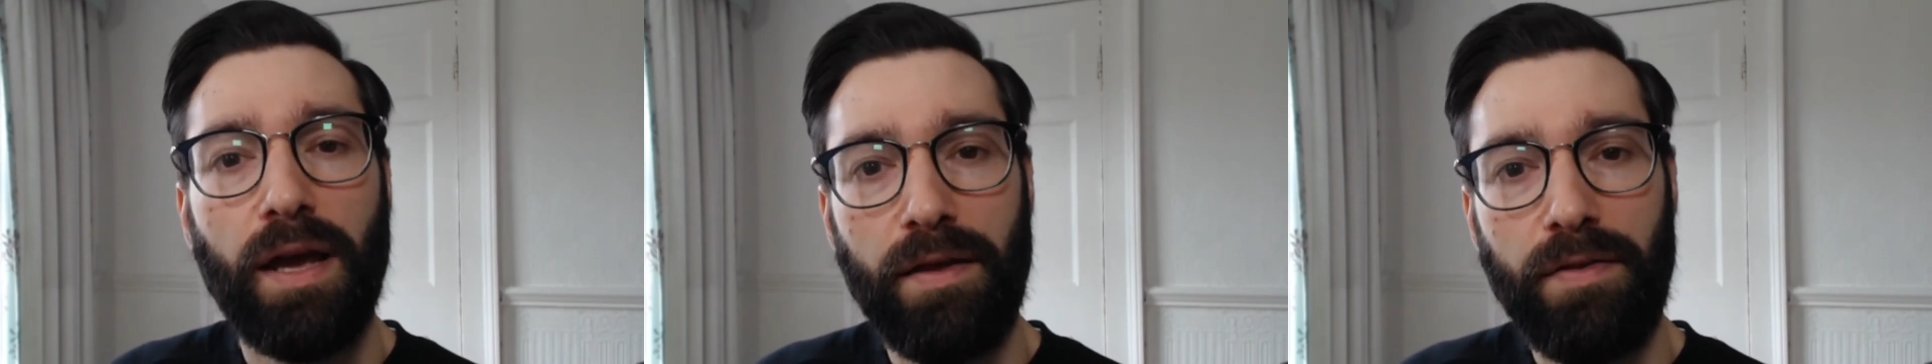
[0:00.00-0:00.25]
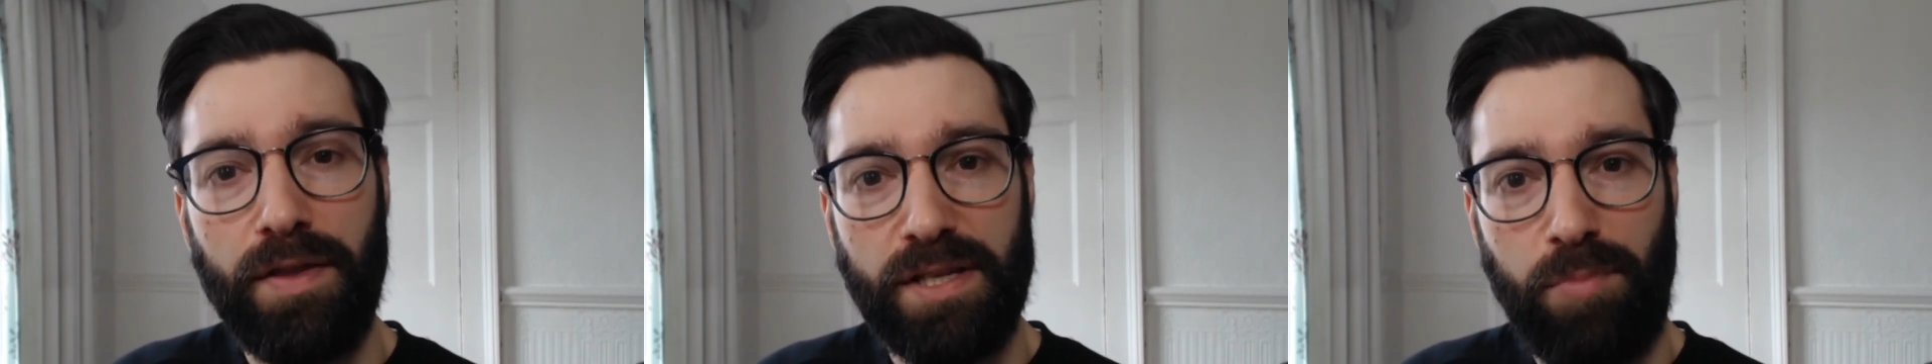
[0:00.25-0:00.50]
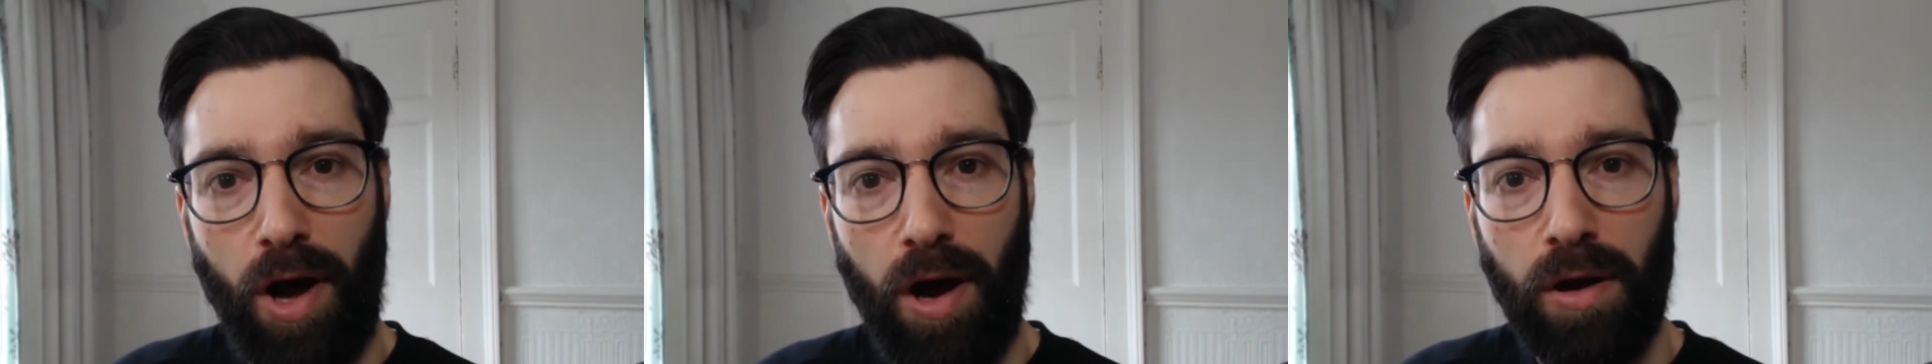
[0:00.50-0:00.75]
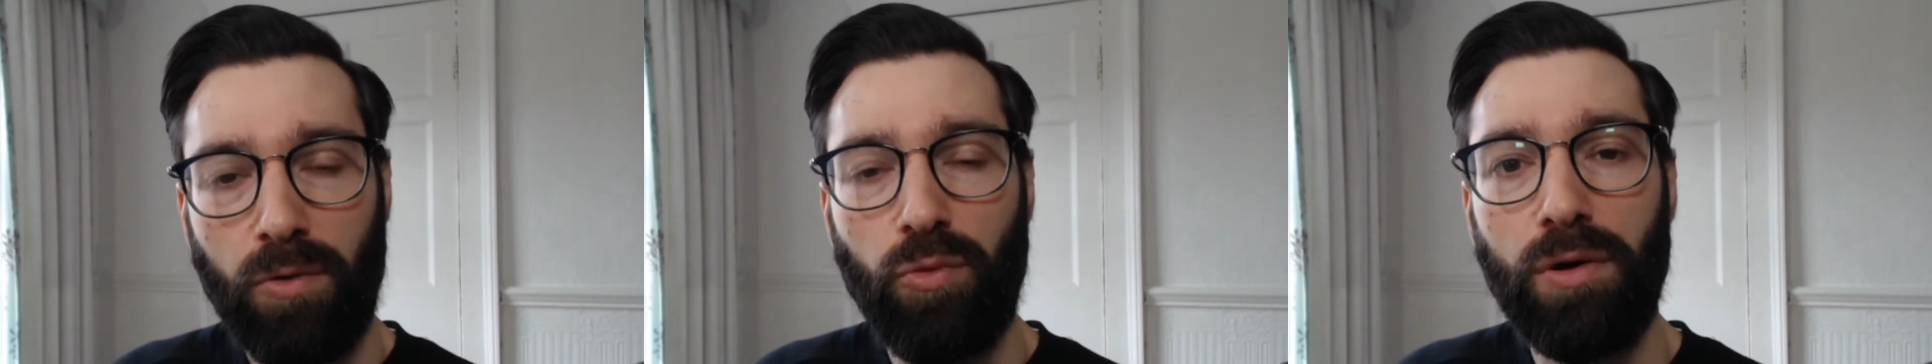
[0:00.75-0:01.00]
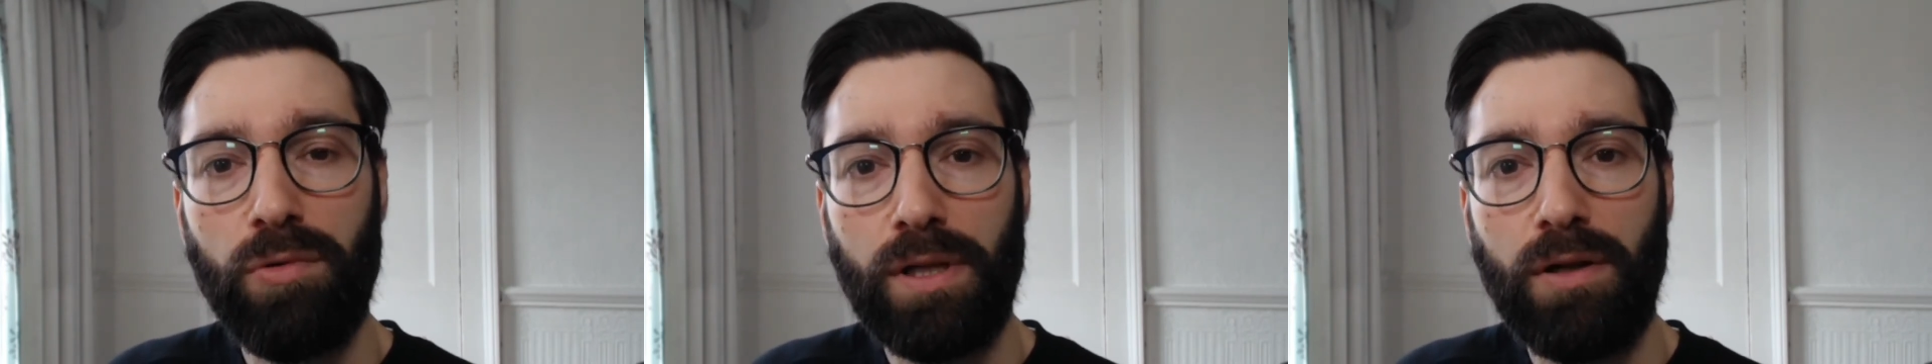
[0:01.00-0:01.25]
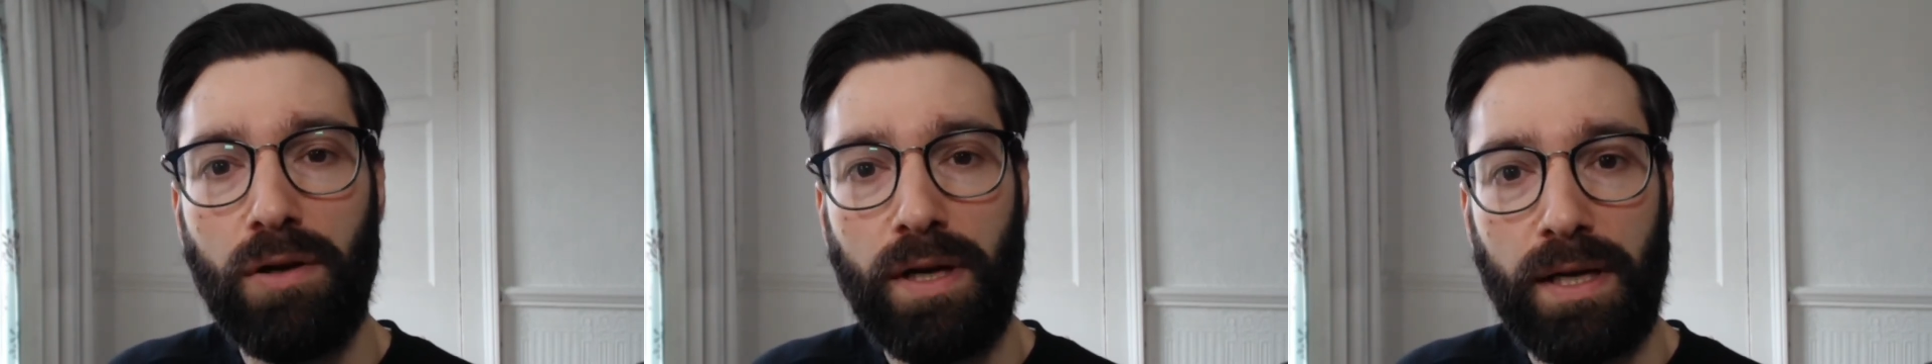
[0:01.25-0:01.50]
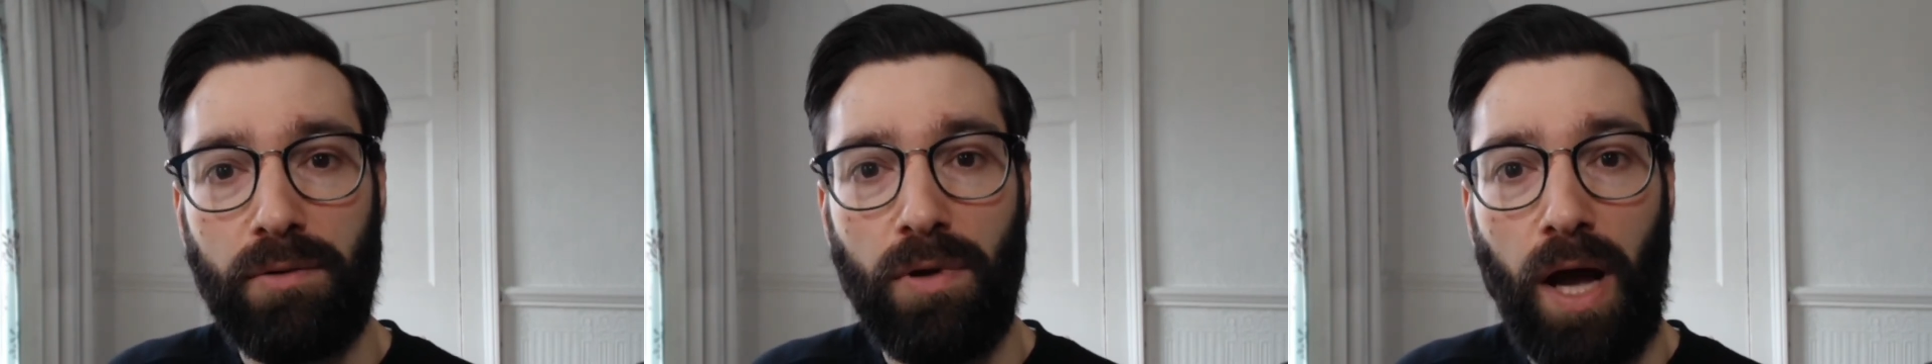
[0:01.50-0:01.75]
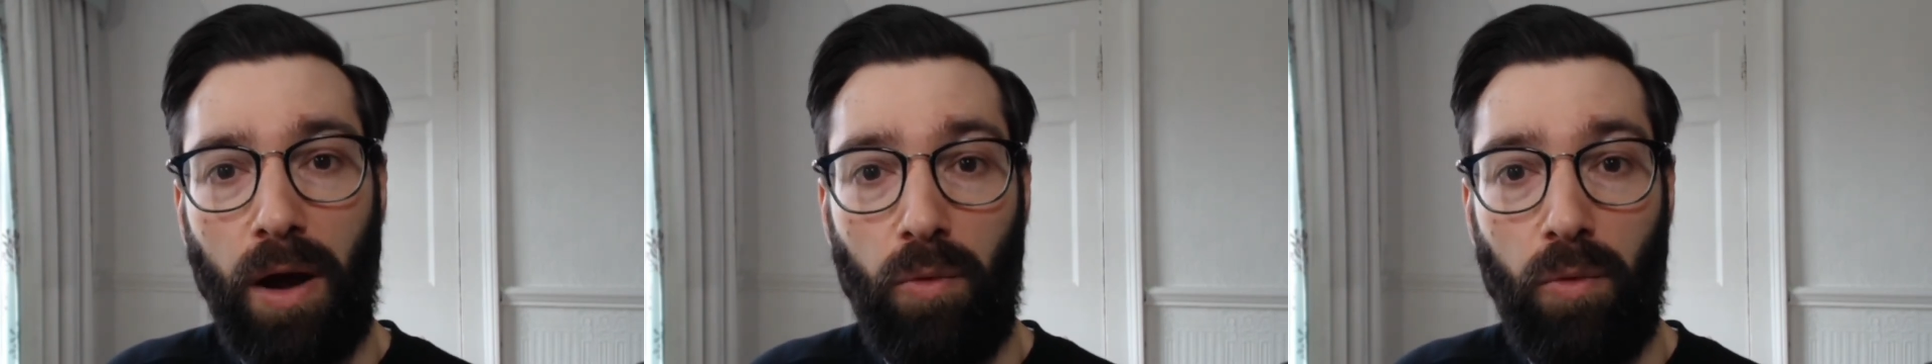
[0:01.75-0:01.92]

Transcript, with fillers: In this blog, we will look at